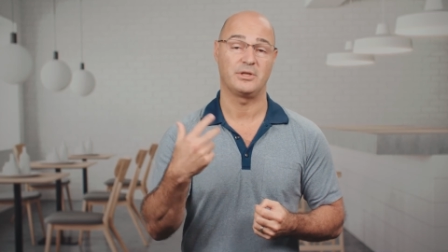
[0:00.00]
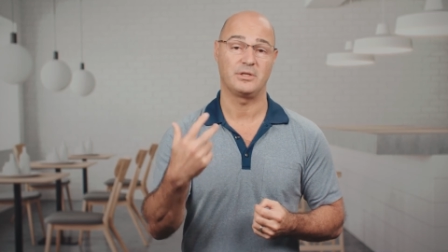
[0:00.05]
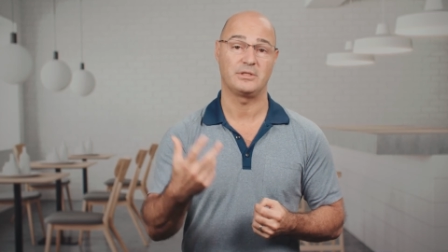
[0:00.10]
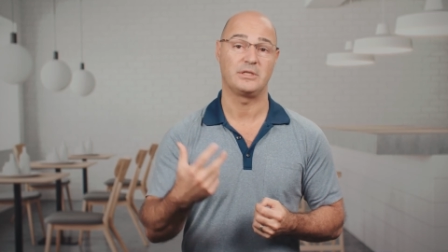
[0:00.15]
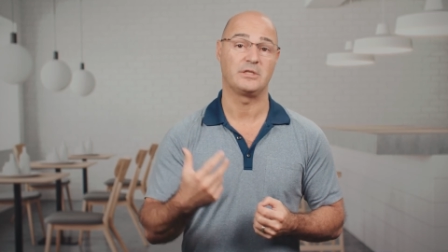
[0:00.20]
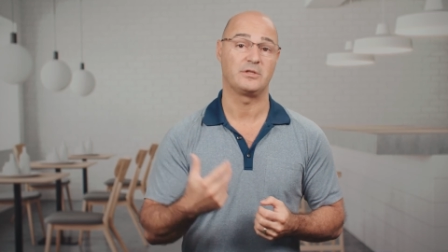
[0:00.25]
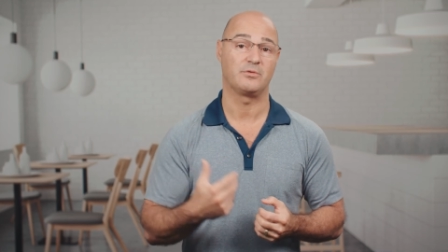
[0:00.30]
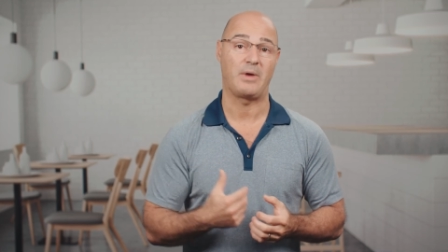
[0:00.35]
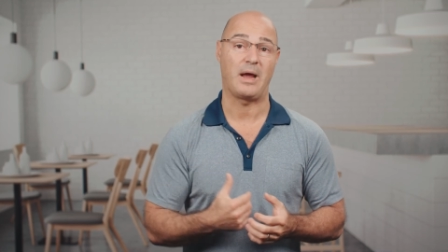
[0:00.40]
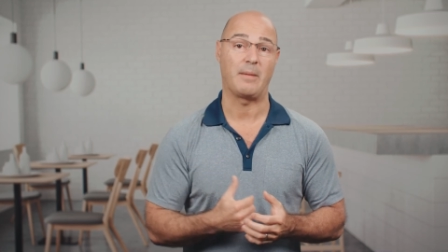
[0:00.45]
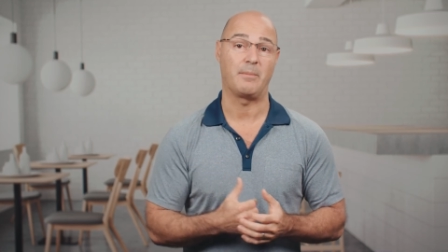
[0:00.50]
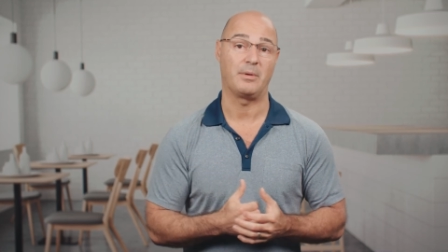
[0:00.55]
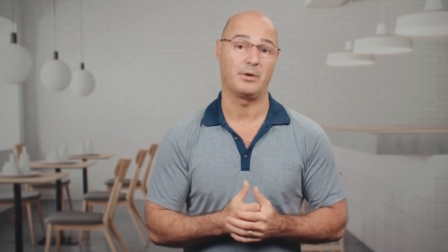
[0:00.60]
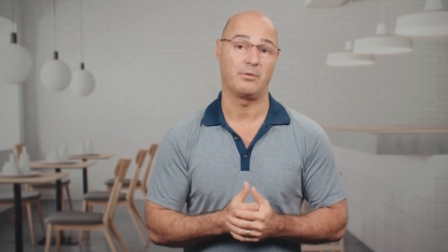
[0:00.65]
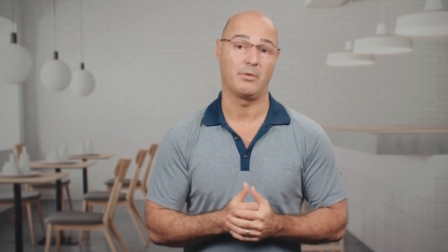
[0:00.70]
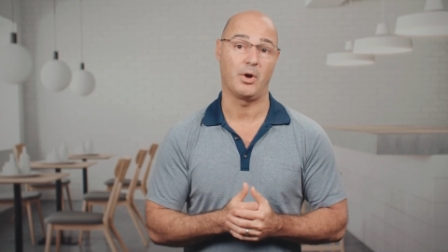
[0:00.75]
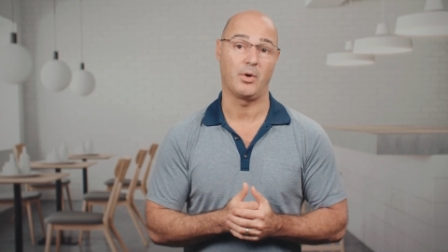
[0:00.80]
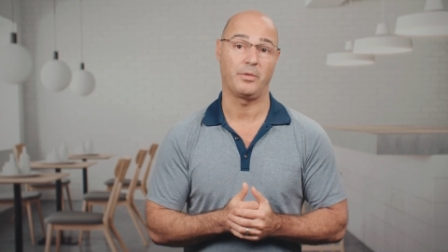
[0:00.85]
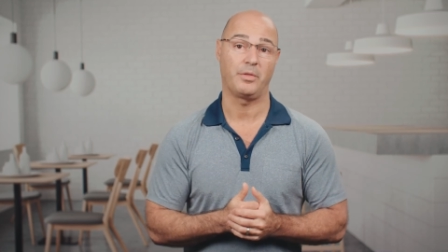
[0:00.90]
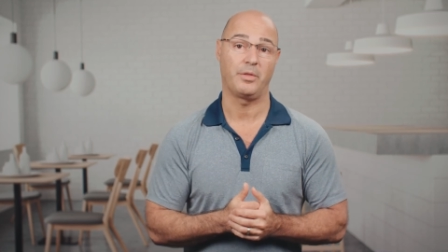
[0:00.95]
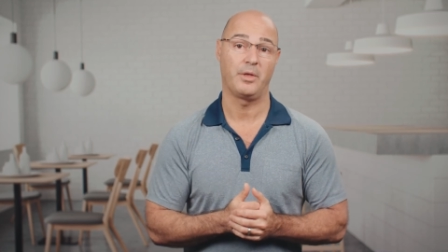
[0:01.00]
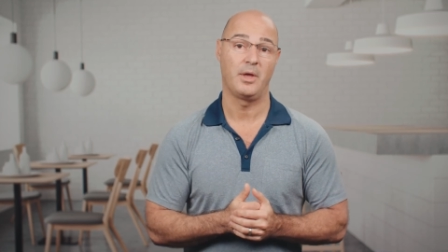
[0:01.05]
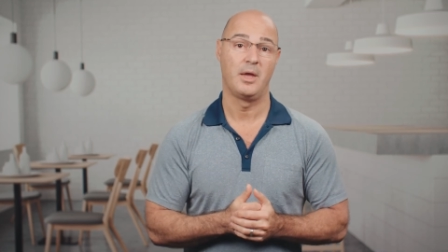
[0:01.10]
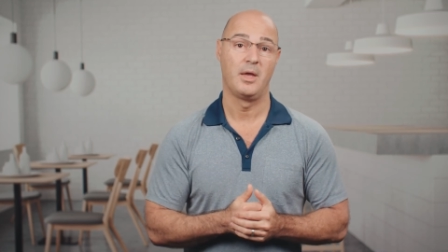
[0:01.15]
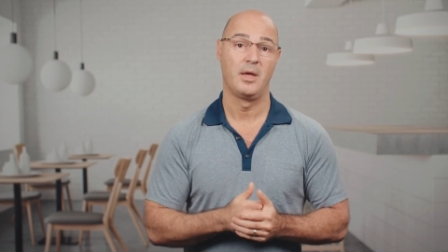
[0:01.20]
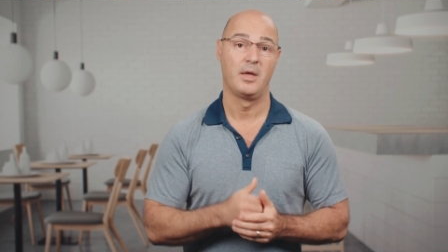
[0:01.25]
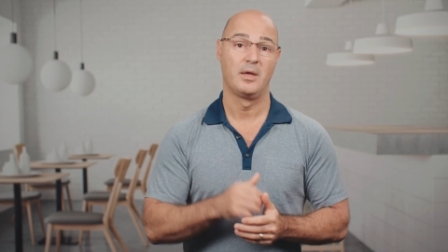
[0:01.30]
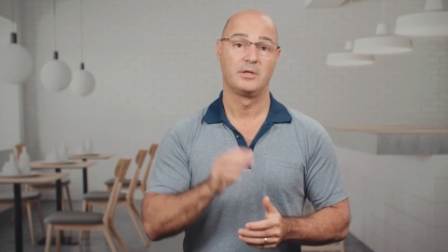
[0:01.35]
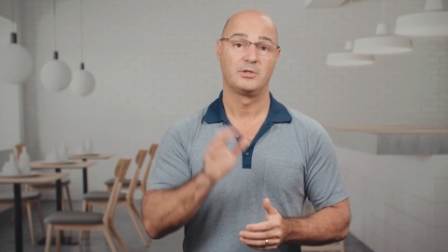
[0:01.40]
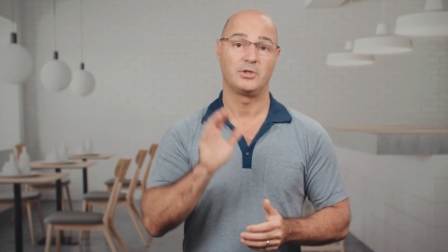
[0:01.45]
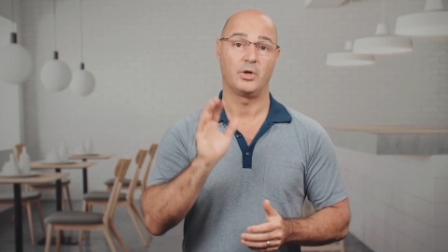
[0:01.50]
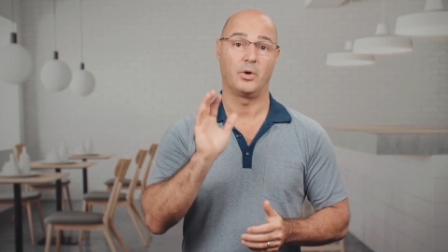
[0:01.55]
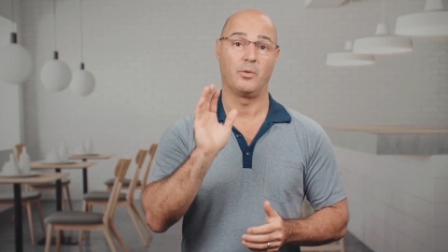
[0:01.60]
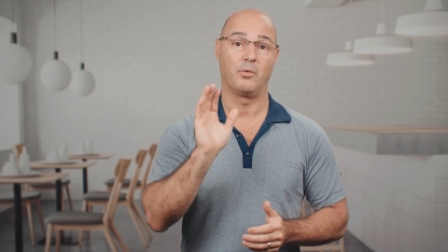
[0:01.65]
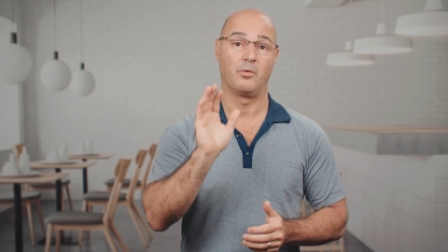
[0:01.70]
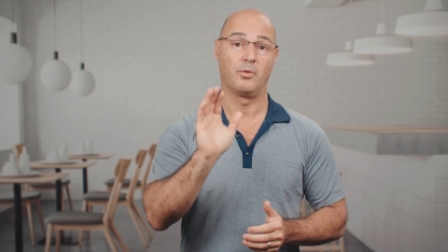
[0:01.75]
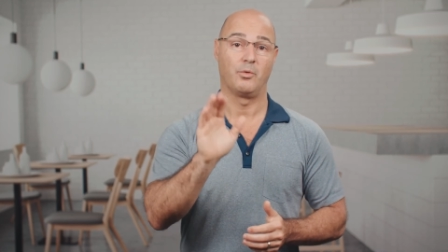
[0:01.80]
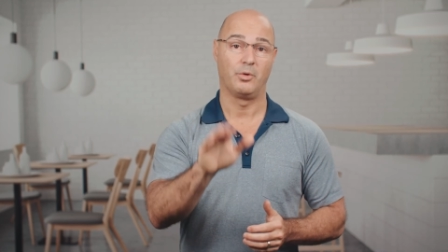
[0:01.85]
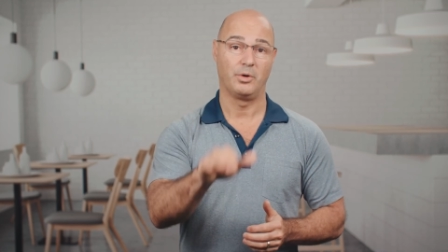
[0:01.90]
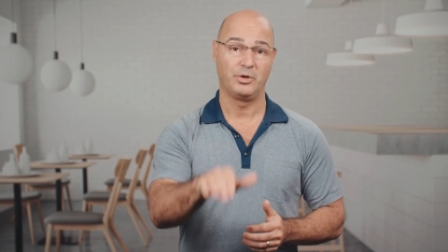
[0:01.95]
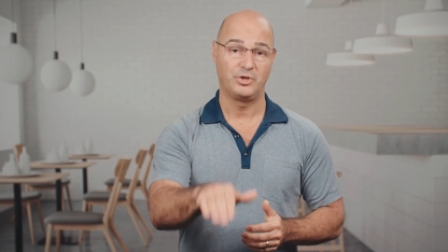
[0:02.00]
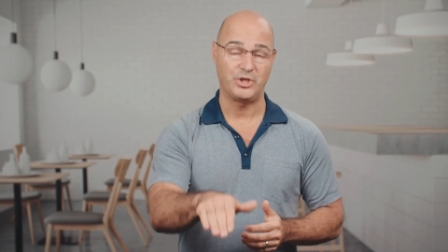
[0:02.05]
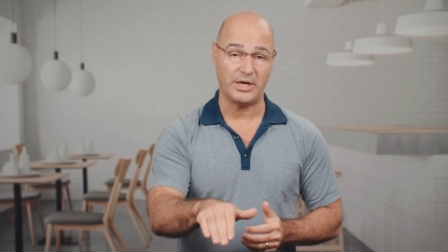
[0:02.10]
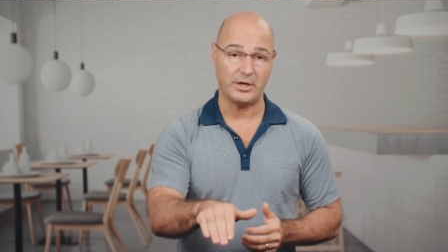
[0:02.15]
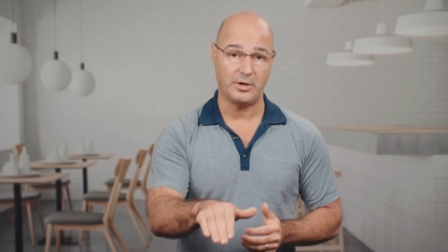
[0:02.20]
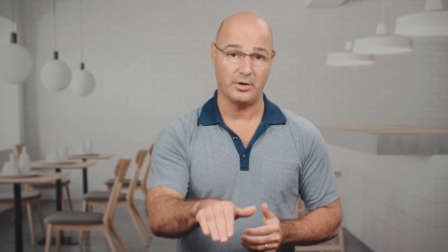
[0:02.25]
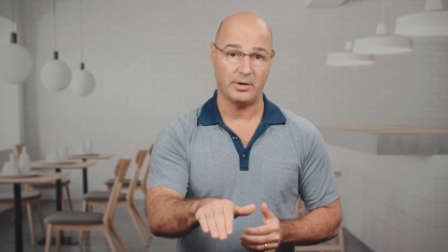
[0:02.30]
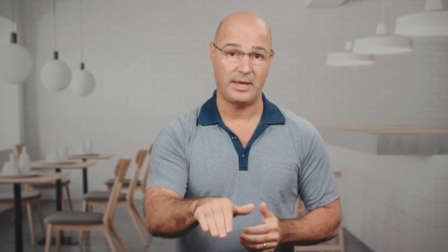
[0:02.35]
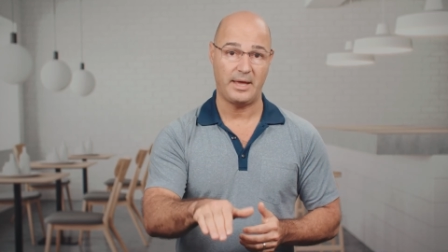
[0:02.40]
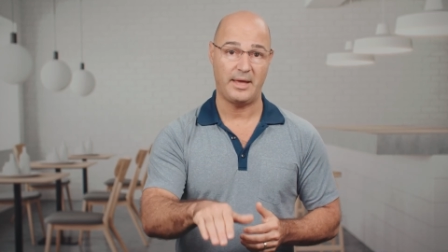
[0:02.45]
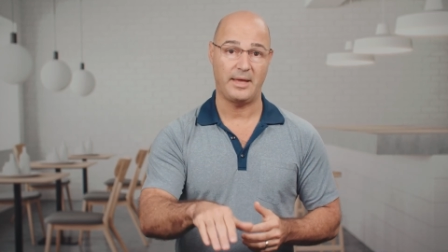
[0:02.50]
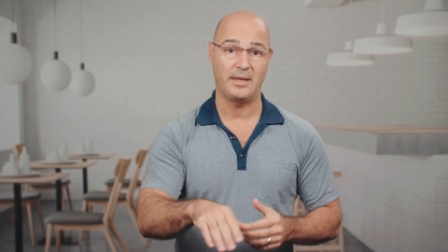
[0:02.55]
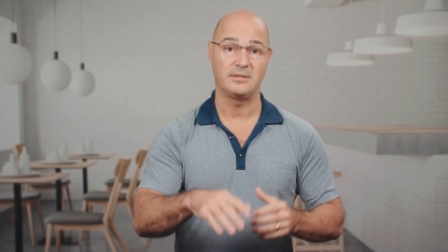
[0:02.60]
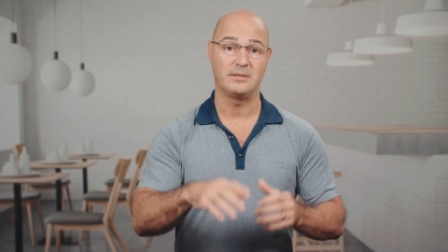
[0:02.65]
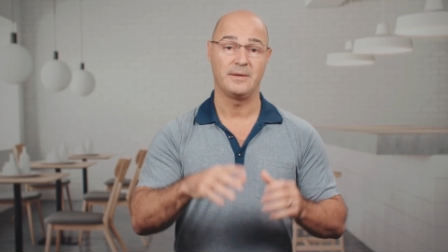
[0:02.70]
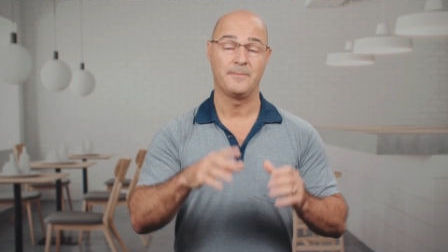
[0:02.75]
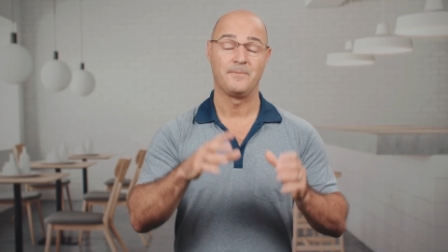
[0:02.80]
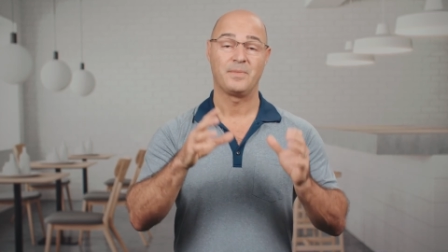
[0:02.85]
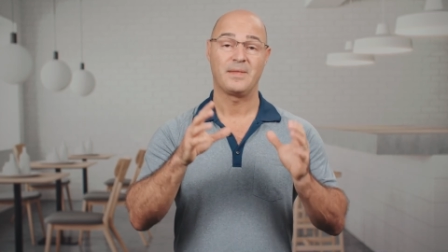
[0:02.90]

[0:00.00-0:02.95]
is this rapid growth. So check your kids.